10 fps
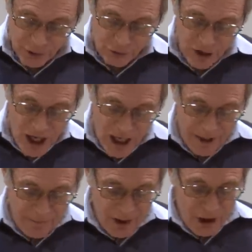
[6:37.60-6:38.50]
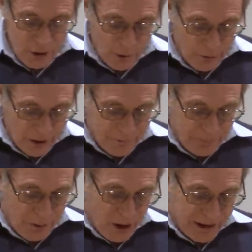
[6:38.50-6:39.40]
for crime whereof
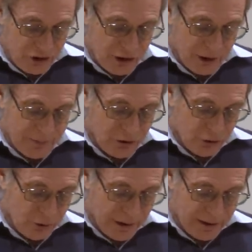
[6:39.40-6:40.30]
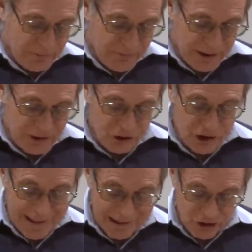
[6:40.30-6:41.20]
the party shall have been duly convicted,
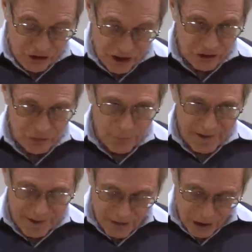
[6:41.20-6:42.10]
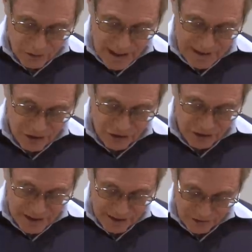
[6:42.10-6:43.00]
shall exist within the United
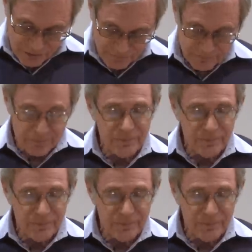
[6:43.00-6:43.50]
States.